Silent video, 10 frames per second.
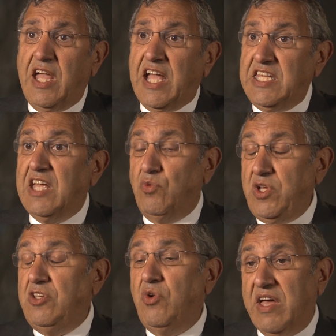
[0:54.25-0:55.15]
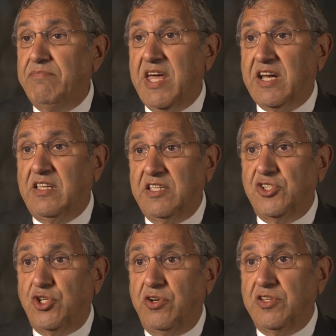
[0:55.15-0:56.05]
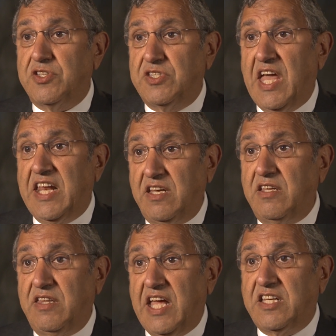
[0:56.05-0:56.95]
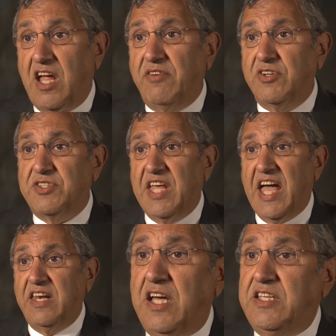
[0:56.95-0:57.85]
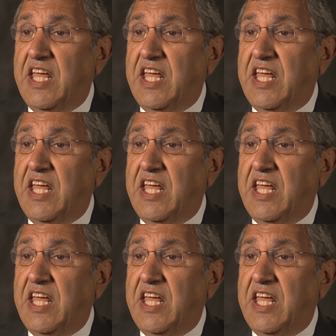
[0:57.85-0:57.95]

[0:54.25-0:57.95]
And yet we do have medical insurance that covers that.